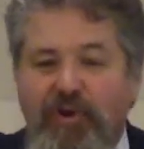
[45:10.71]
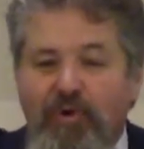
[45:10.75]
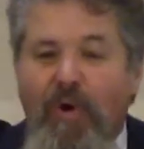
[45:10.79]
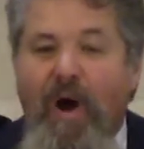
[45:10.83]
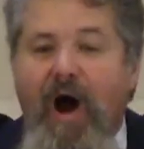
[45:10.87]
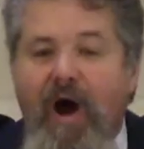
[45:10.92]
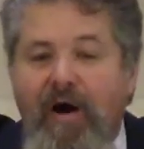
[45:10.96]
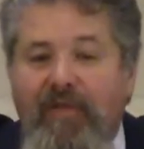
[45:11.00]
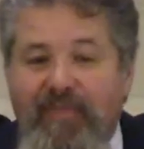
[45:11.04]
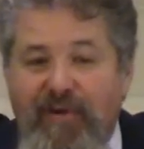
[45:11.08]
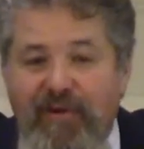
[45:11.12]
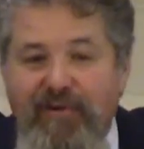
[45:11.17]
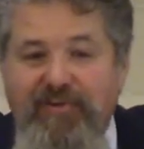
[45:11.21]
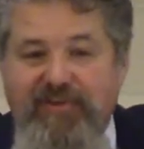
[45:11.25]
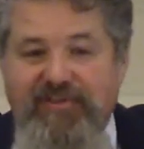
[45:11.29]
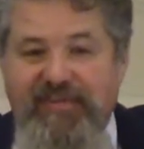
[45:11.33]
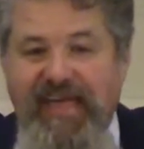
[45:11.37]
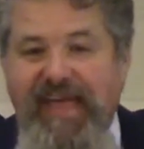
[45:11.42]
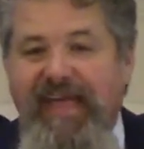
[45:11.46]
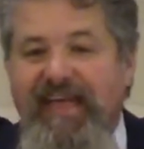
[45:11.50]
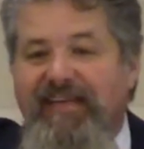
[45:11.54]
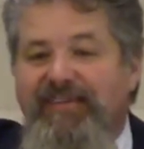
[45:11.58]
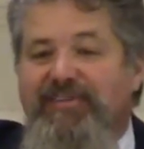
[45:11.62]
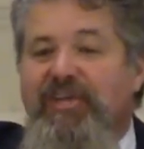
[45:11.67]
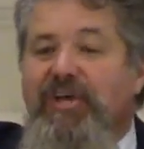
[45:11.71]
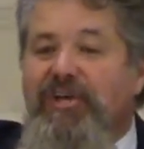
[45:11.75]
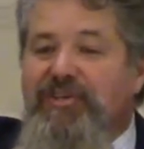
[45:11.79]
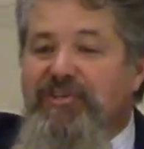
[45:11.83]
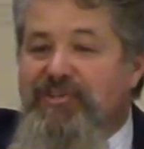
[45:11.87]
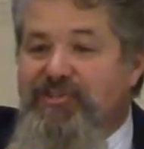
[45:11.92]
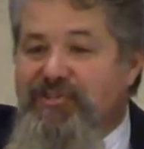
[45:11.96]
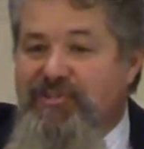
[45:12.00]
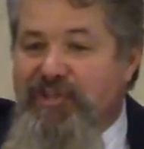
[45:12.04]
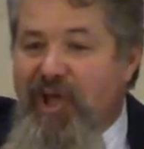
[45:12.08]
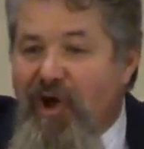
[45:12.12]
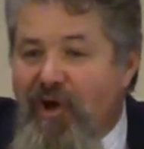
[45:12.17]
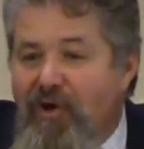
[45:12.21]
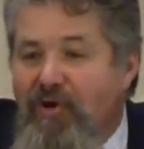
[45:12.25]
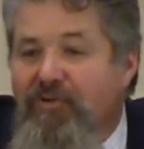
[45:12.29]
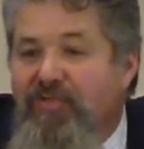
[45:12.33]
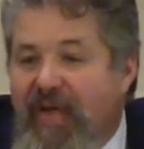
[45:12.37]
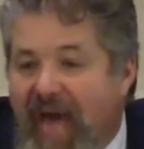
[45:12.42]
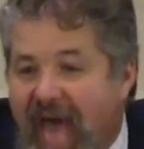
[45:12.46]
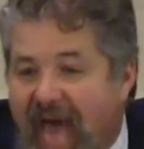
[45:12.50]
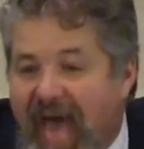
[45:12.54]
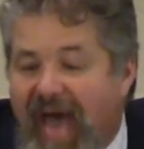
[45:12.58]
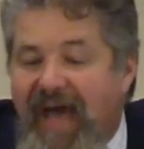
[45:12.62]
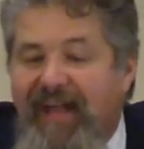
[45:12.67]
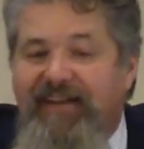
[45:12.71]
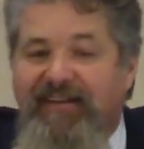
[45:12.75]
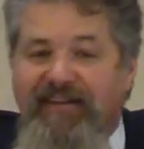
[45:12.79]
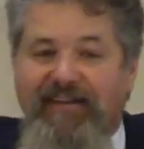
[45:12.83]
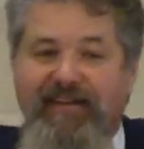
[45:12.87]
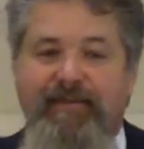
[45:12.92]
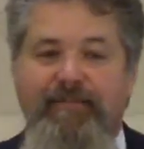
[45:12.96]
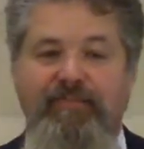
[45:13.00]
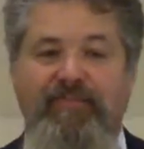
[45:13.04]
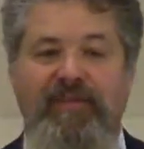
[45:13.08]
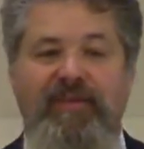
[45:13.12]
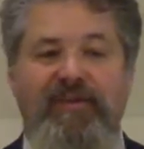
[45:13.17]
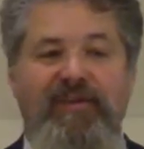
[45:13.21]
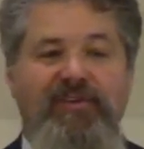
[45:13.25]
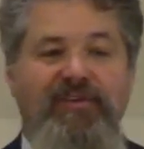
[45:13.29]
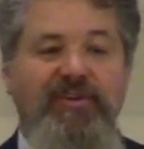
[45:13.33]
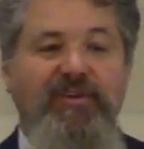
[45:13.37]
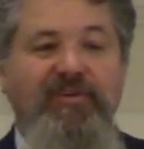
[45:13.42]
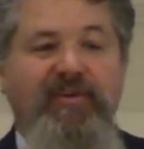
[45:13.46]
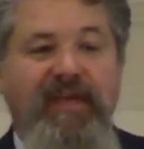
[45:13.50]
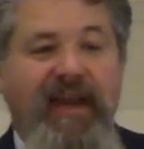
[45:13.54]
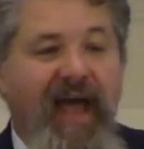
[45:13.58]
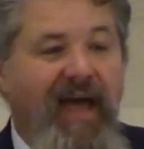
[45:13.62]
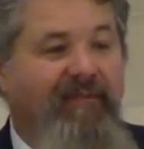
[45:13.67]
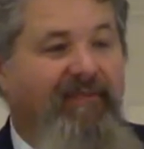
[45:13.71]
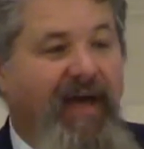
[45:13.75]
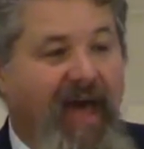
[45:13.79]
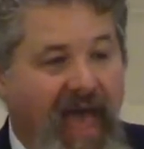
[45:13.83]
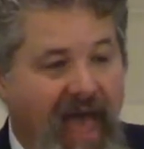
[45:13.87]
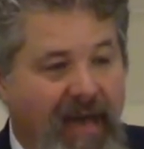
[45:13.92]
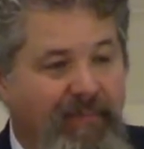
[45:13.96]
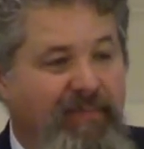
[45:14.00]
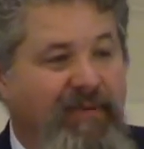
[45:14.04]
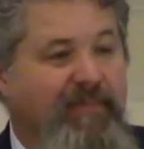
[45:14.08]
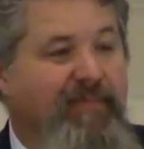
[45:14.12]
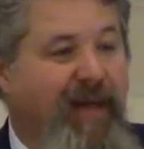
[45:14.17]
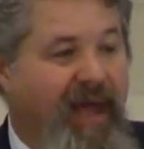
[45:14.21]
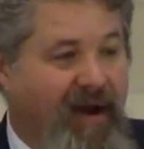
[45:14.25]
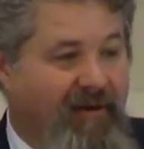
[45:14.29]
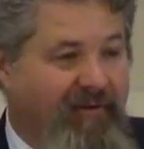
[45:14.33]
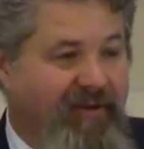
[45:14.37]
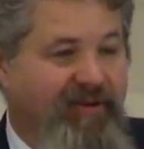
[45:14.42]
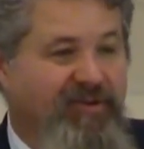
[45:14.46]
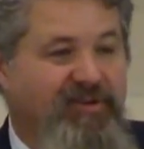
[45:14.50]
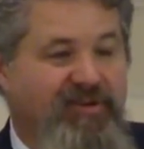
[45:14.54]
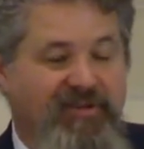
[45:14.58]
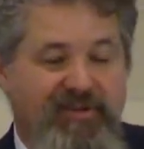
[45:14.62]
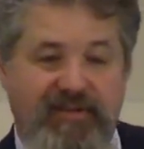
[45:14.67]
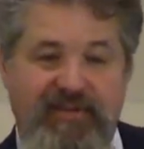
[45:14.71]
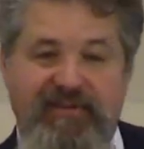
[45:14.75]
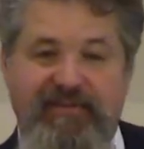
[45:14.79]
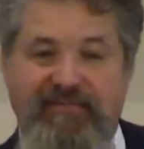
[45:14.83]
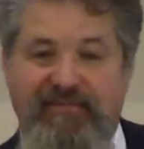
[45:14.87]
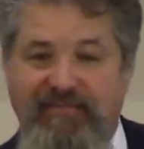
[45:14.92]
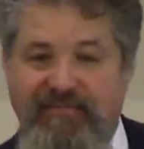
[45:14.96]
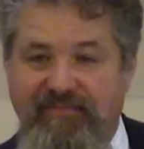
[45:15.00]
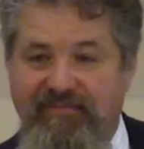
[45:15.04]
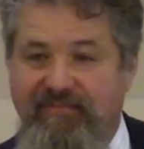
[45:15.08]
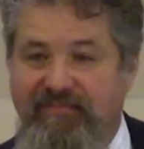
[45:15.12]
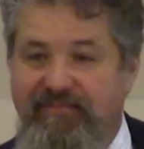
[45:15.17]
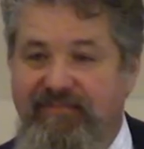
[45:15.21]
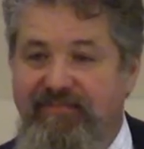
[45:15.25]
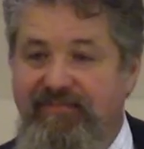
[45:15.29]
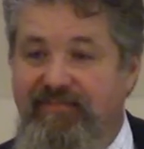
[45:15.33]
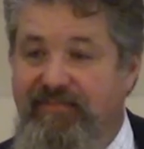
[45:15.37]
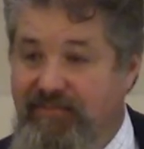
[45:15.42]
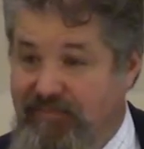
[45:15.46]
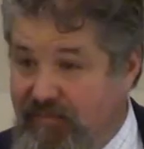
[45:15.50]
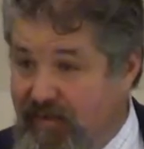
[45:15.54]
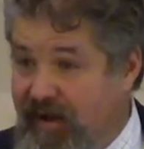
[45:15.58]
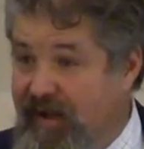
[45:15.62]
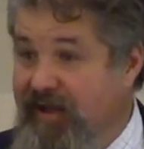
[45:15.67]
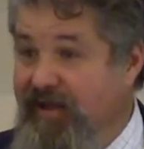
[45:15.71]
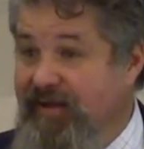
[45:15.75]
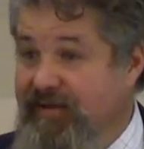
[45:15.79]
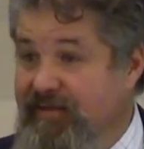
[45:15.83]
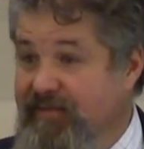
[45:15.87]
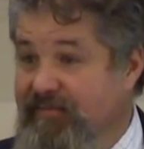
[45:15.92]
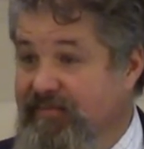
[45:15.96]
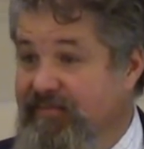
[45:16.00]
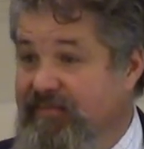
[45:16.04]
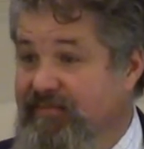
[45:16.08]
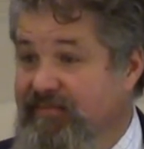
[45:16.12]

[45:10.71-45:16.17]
do all those things so that you can have a happy marriage. Right?